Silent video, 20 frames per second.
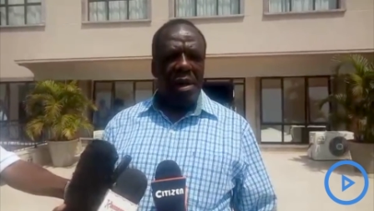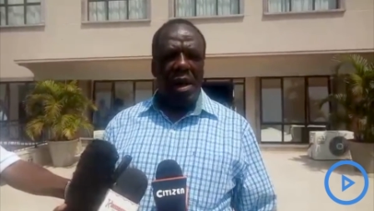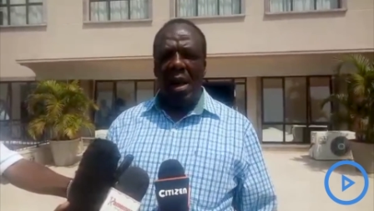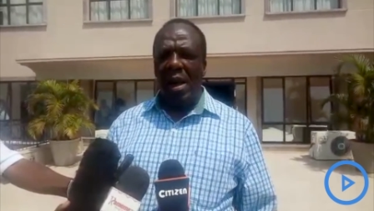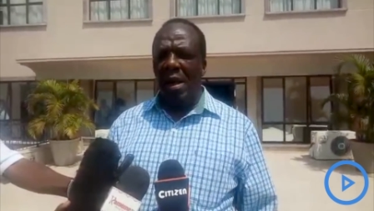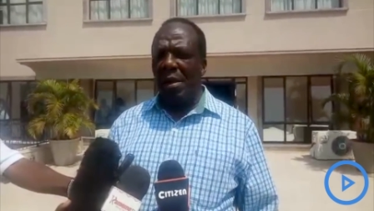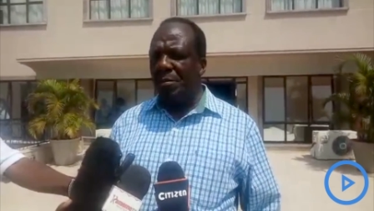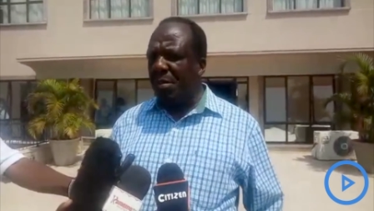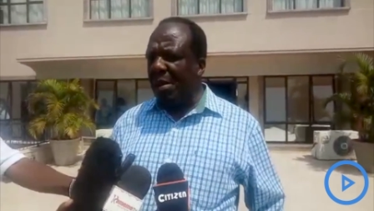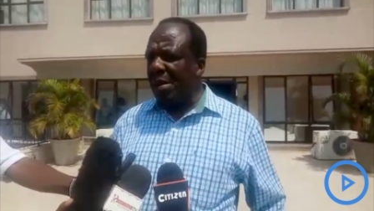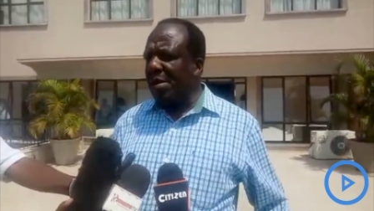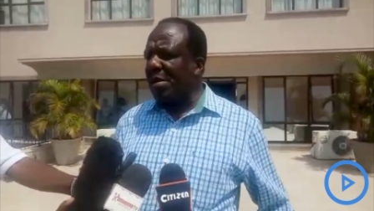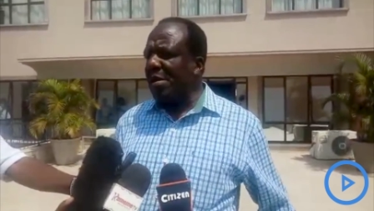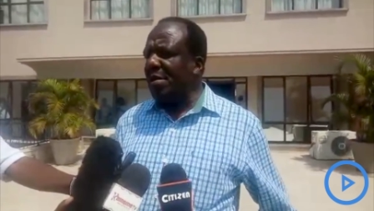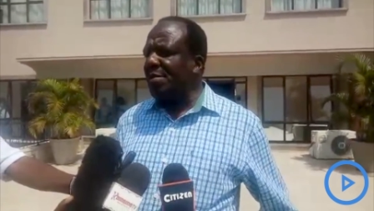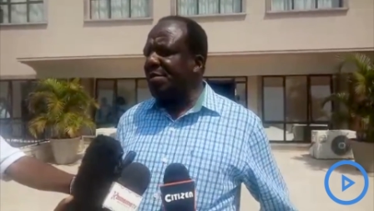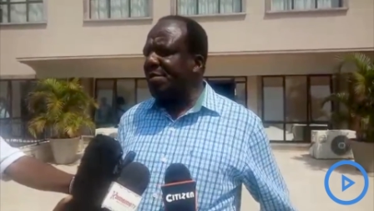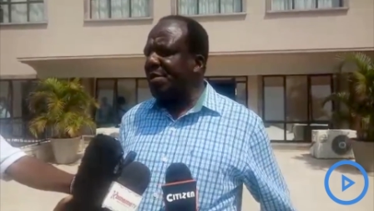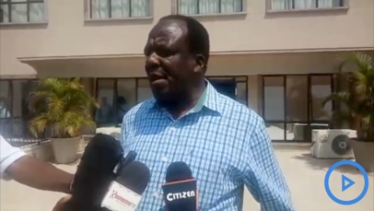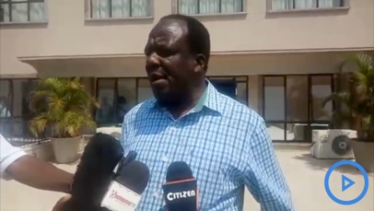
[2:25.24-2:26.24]
IBEC
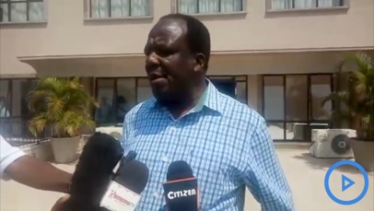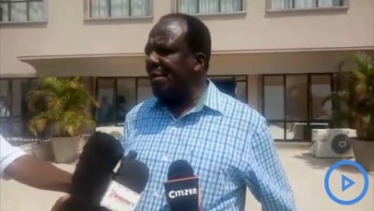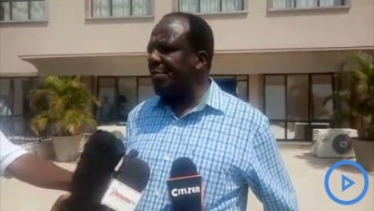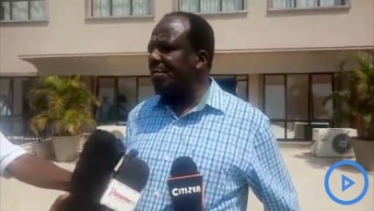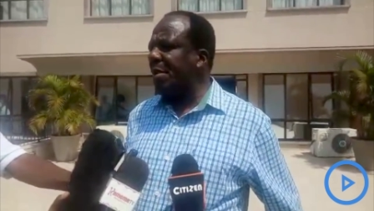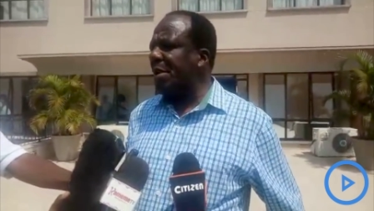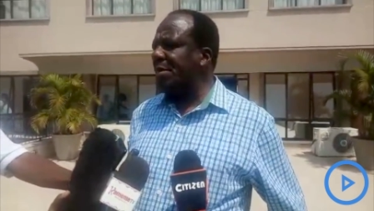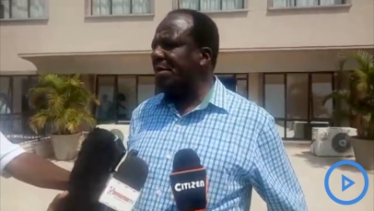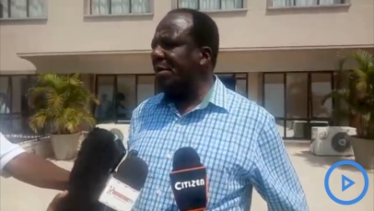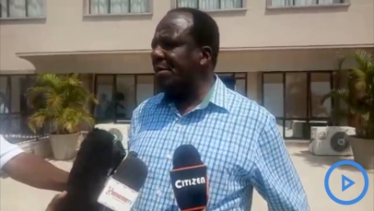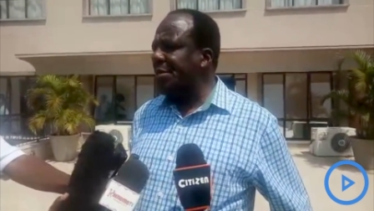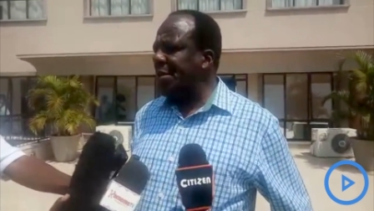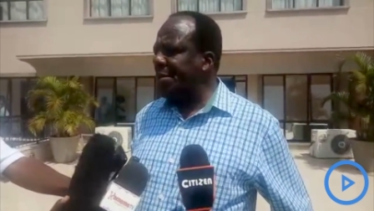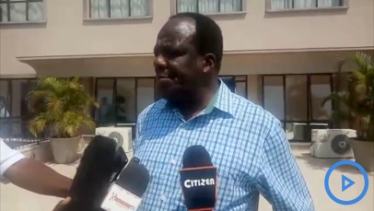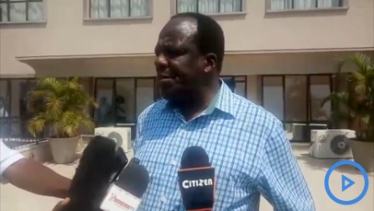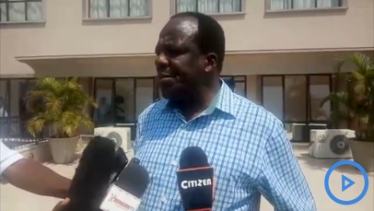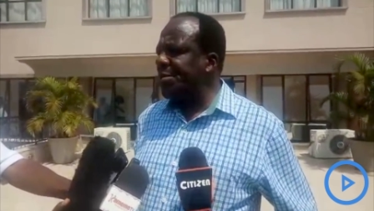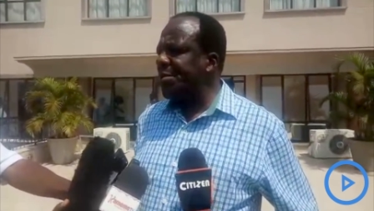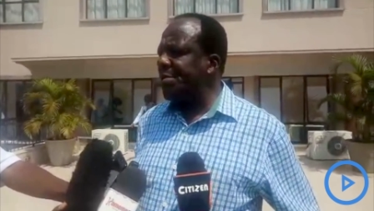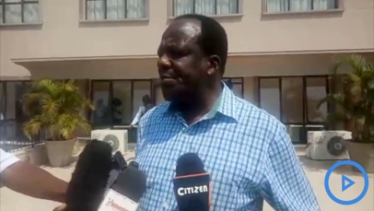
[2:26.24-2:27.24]
is chaired by the
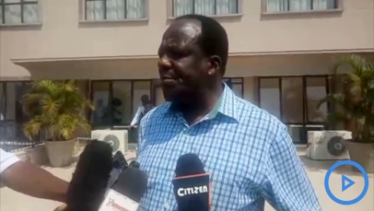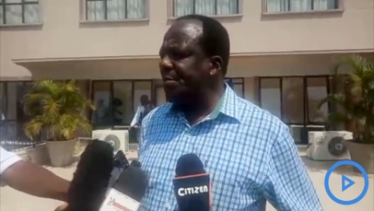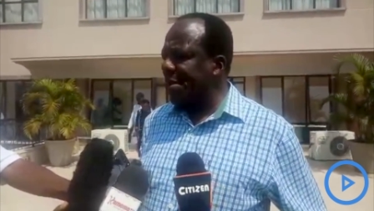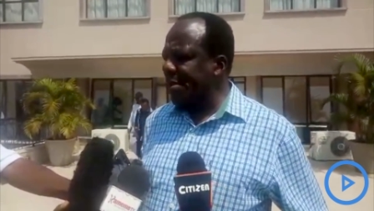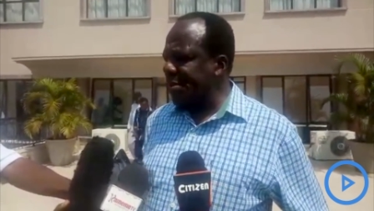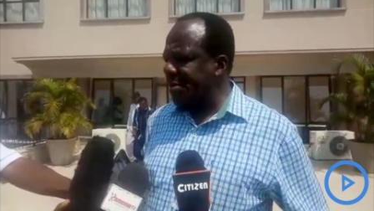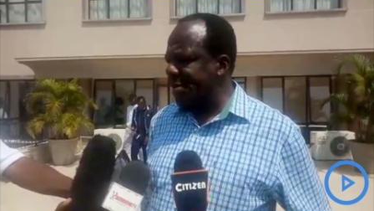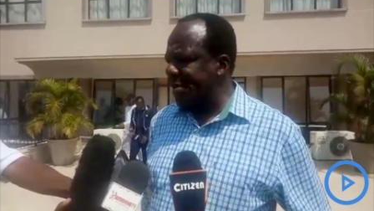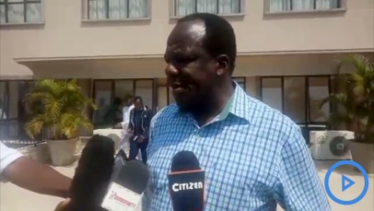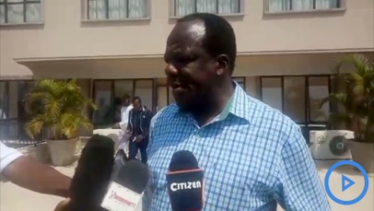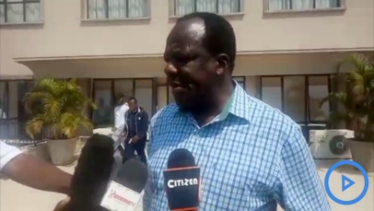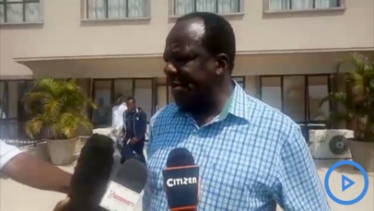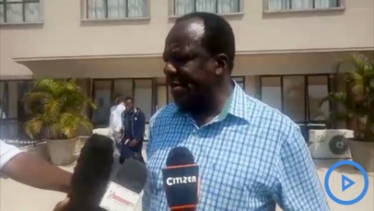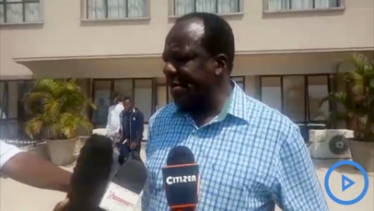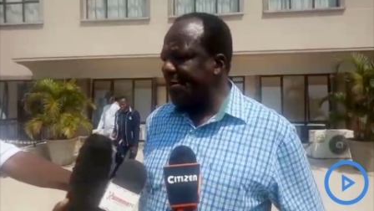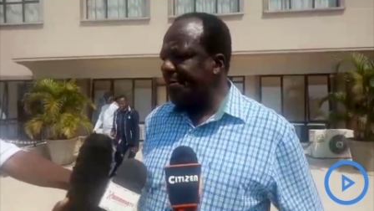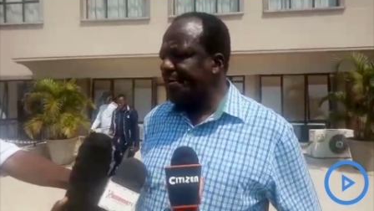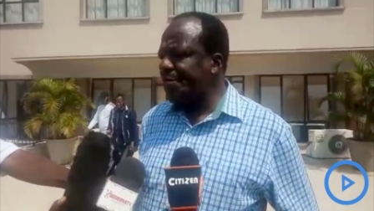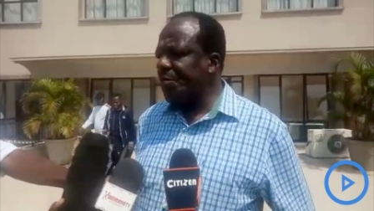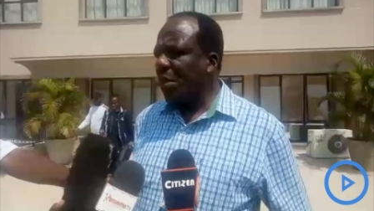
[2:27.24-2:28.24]
Deputy
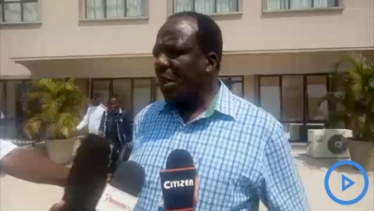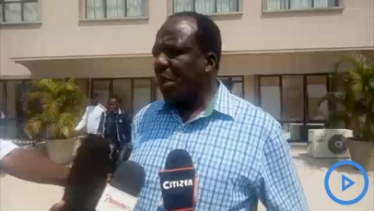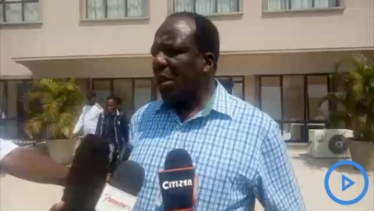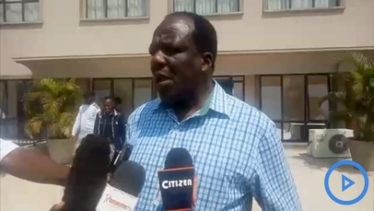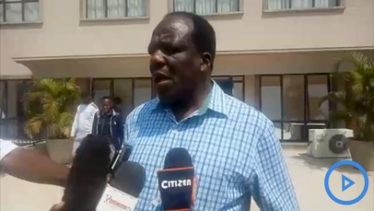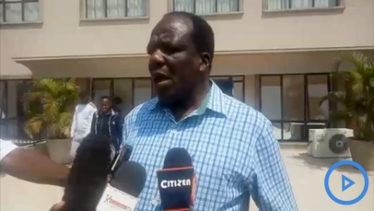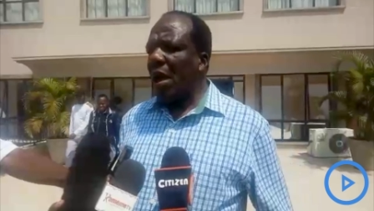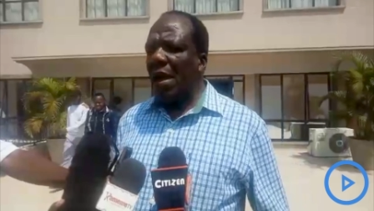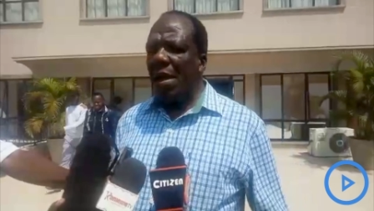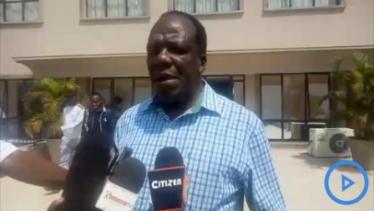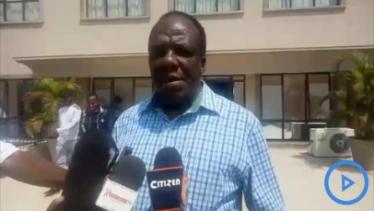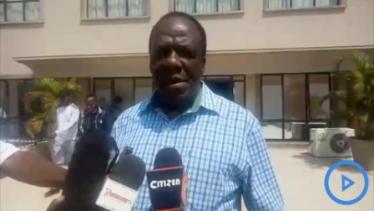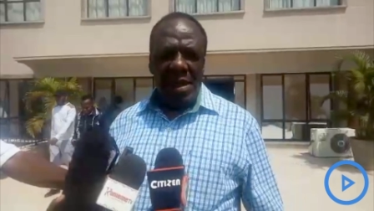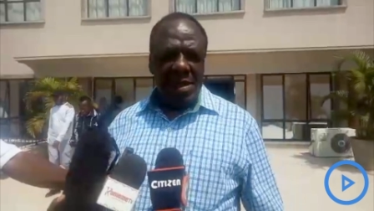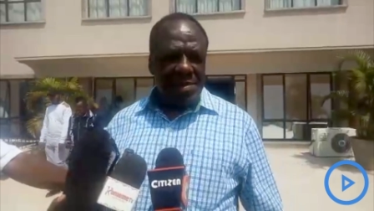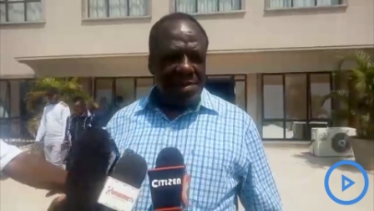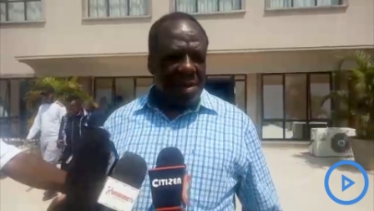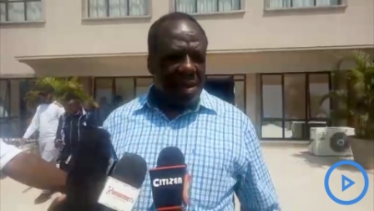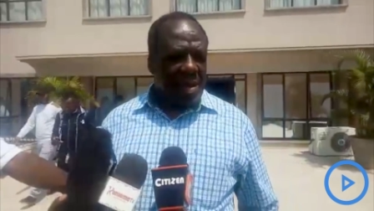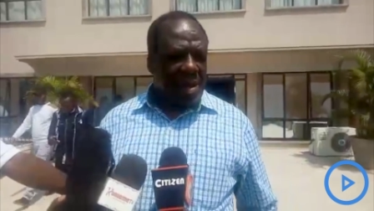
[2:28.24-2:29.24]
President. And
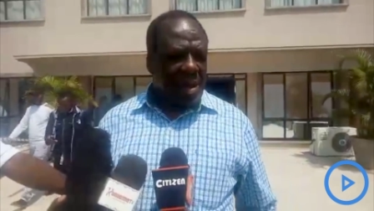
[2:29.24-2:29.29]
as a